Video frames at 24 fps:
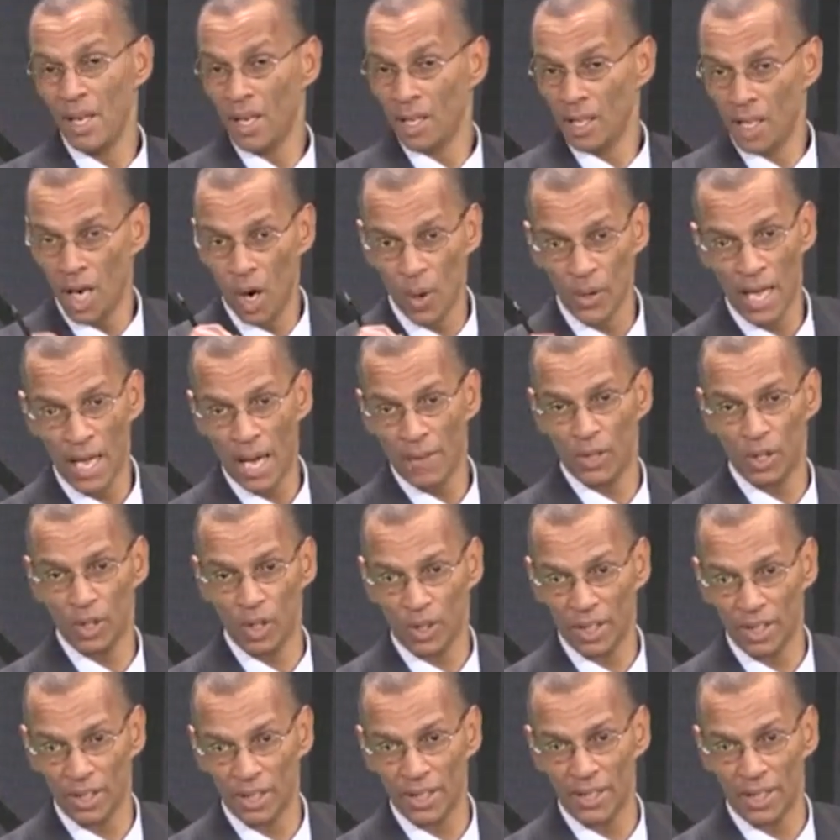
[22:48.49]
Go and have a
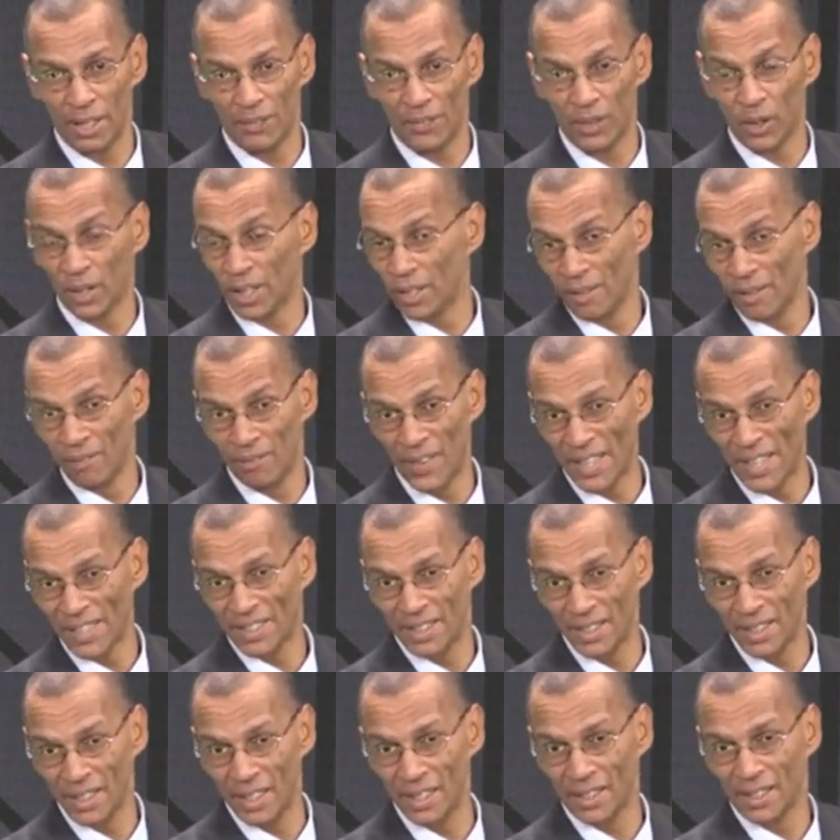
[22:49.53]
look at it. If you can invest
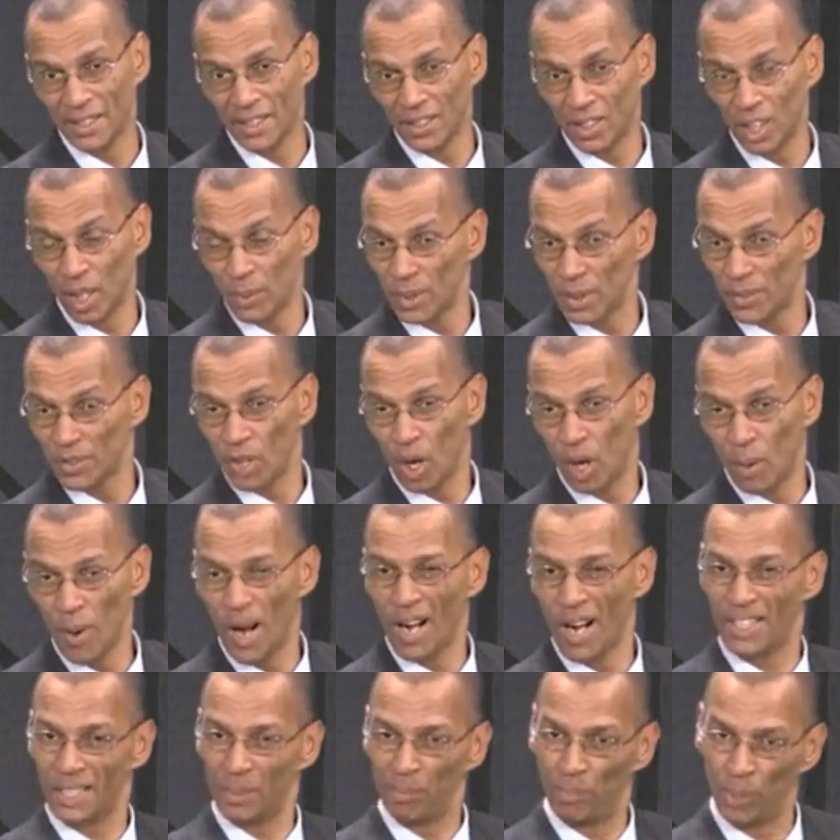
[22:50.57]
in it in terms of stock
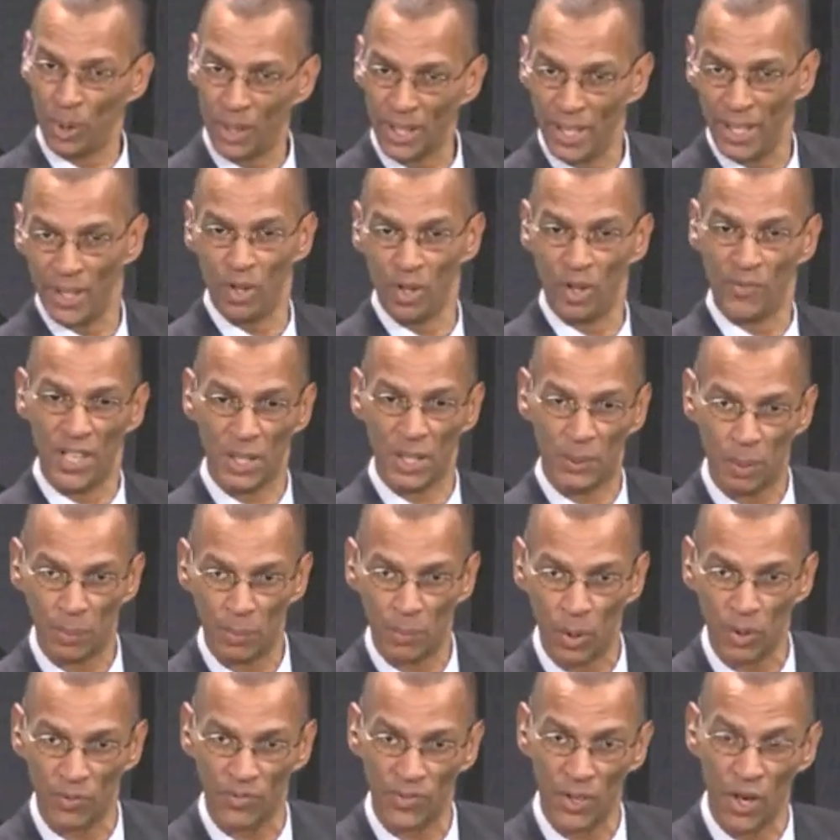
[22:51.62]
markets, put it in your investment
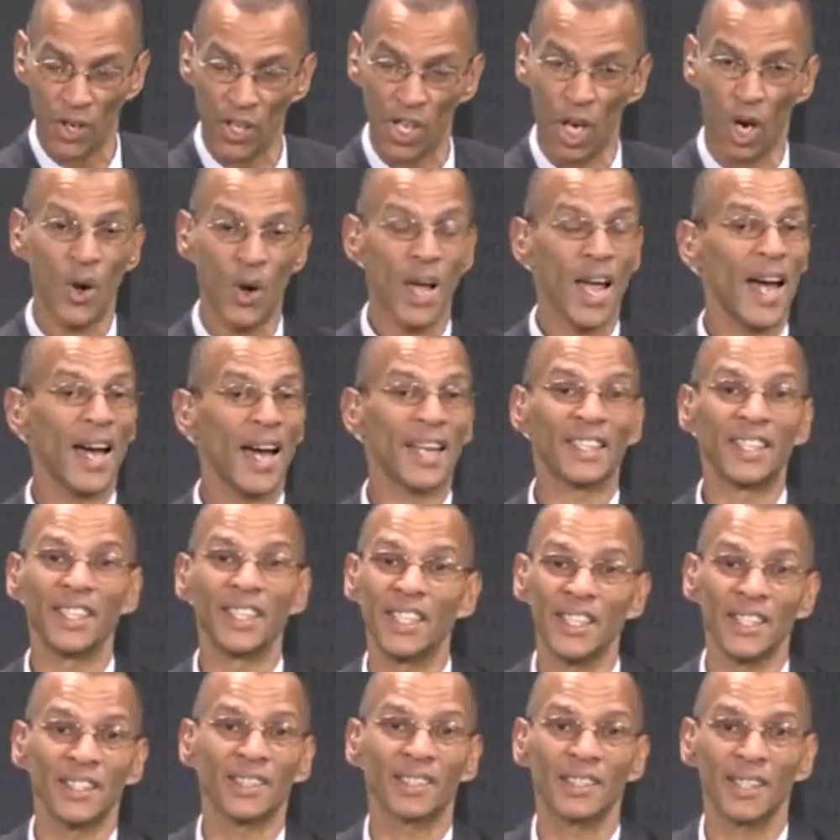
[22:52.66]
portfolio. At
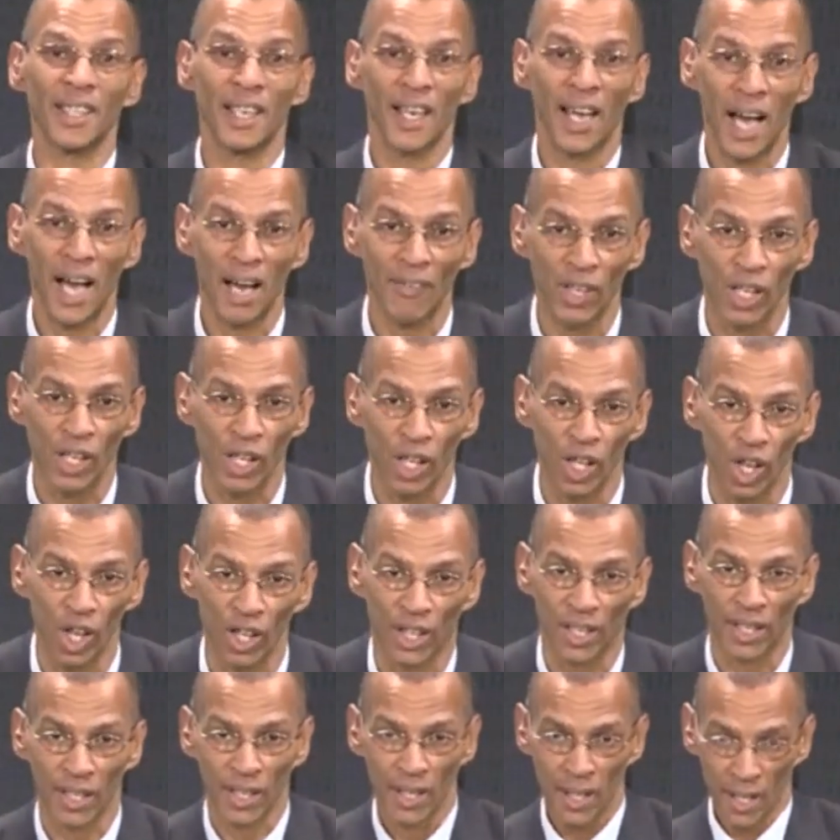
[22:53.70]
least have a
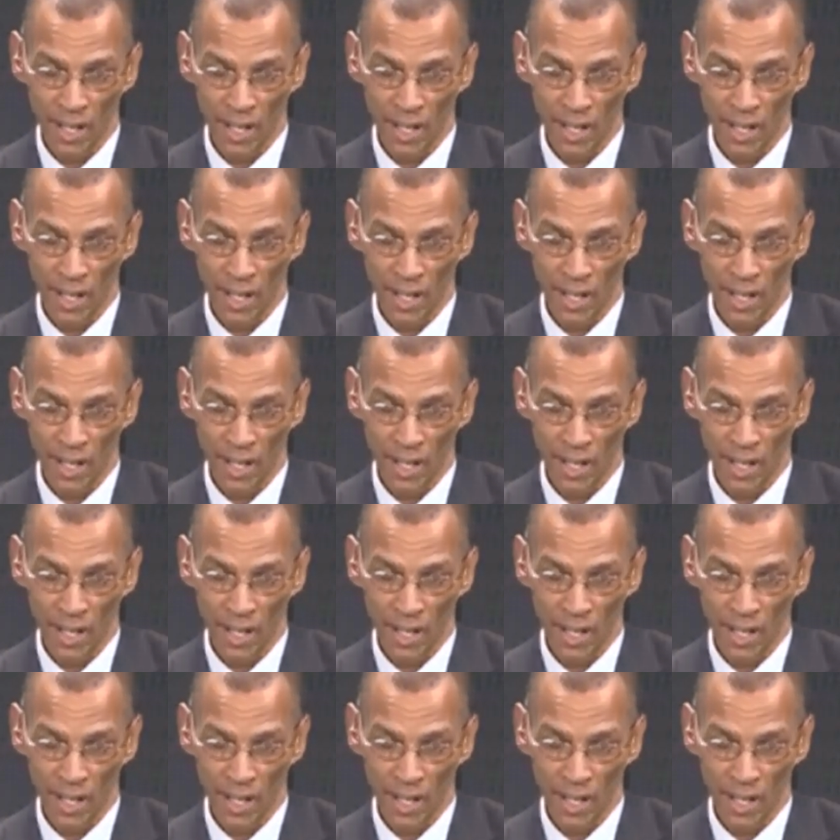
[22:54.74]
look.